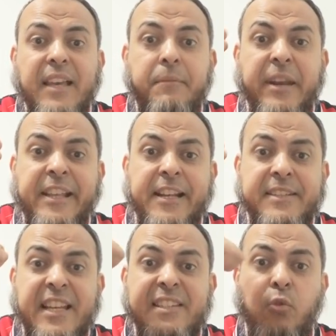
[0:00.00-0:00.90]
the
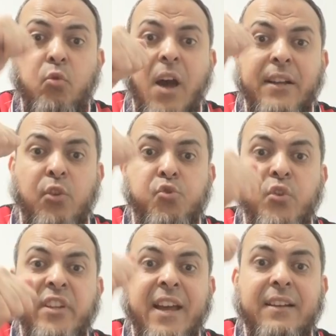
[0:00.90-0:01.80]
miracles in the Quran and
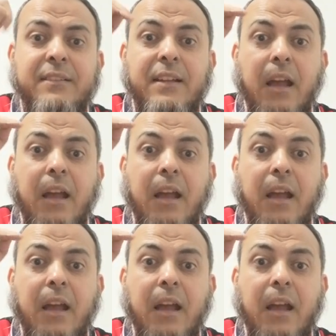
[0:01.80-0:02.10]
Sunnah,